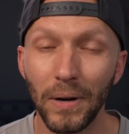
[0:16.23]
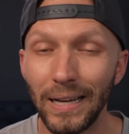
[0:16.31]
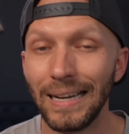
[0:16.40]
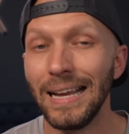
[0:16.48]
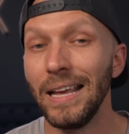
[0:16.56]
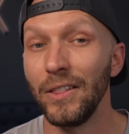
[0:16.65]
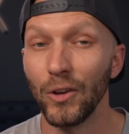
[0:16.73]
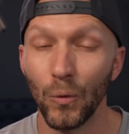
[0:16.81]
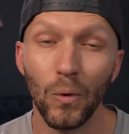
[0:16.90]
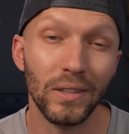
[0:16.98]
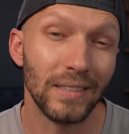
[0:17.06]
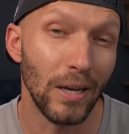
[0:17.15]
but there
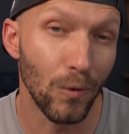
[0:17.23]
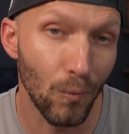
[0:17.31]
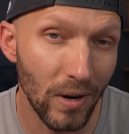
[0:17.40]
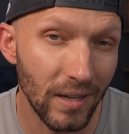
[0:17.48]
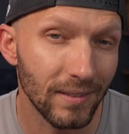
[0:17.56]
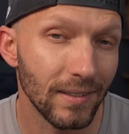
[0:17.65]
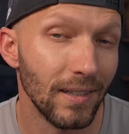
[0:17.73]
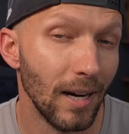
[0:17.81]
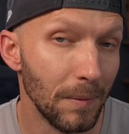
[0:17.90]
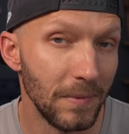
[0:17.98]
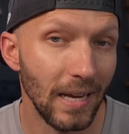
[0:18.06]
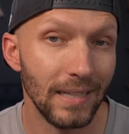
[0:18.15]
was a recent
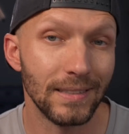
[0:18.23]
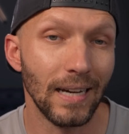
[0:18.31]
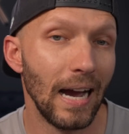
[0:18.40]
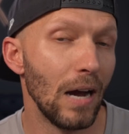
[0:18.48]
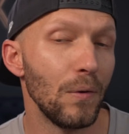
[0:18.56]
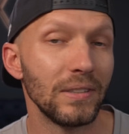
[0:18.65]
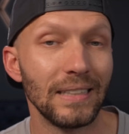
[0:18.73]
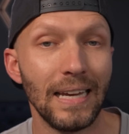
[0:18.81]
update to iOS